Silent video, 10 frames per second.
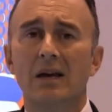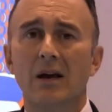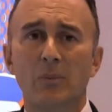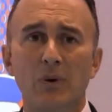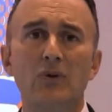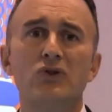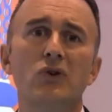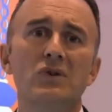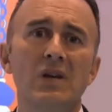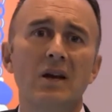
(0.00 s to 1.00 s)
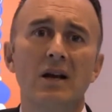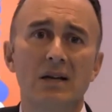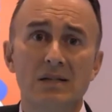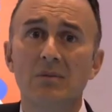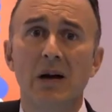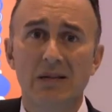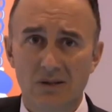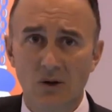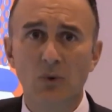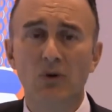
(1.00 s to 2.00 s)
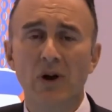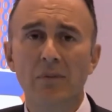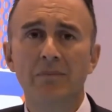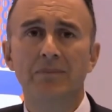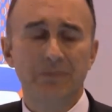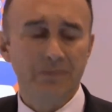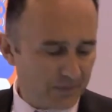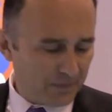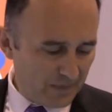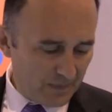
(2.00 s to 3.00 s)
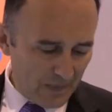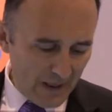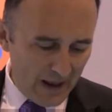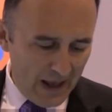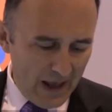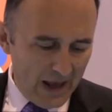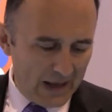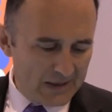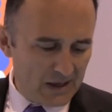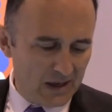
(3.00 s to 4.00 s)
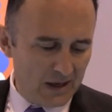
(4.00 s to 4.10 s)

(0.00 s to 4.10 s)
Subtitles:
approach using a customized nomogram. And